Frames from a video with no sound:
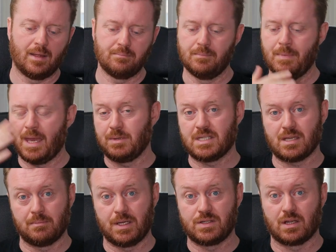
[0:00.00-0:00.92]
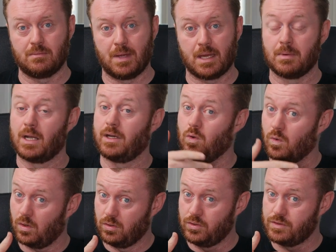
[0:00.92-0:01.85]
and maybe somebody's going to make money
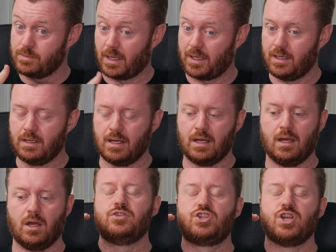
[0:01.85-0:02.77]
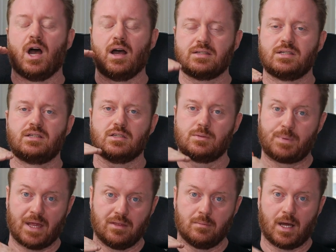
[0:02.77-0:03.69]
or lose money, just
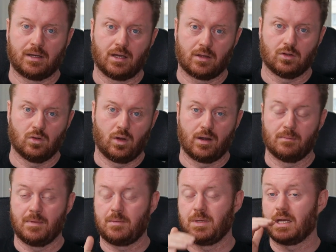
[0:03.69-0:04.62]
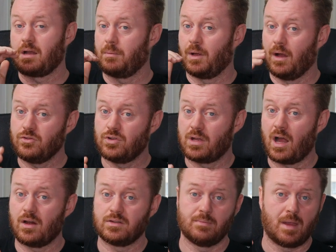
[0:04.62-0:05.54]
spend the money on the lawyer. Maybe a couple hundred
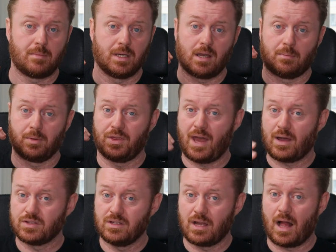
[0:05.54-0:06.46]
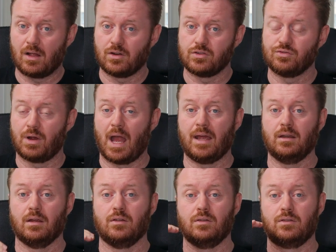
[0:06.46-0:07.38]
dollars, maybe a couple thousand dollars,
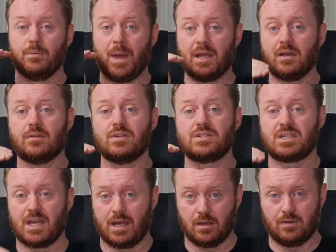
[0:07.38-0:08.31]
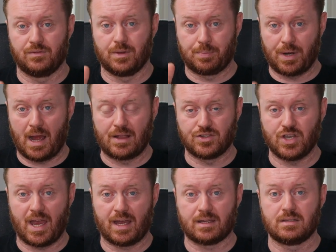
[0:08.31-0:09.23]
right? Depending on the scale of the
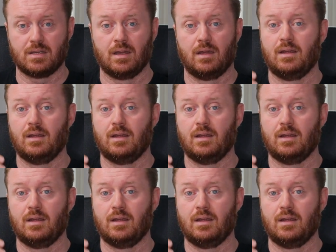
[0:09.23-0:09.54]
project,